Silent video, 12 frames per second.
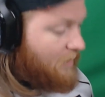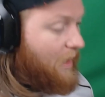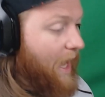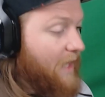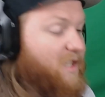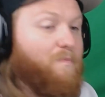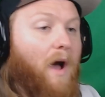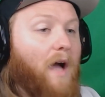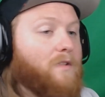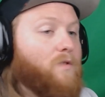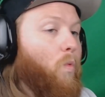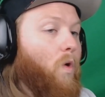
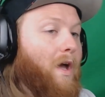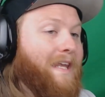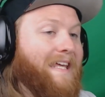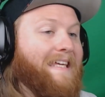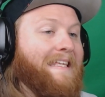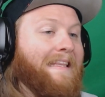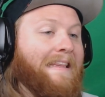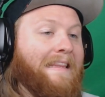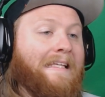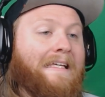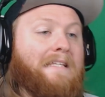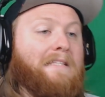Xbox One
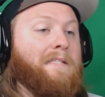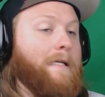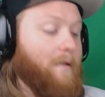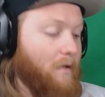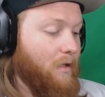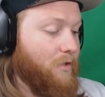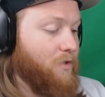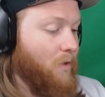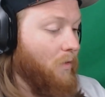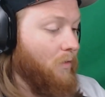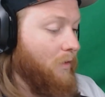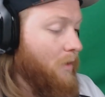Elite
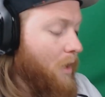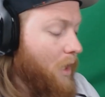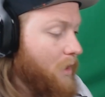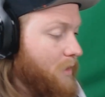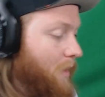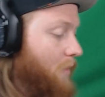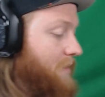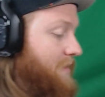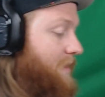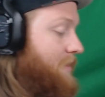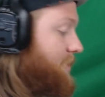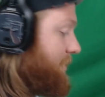controller. So
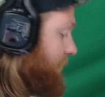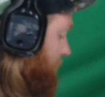essentially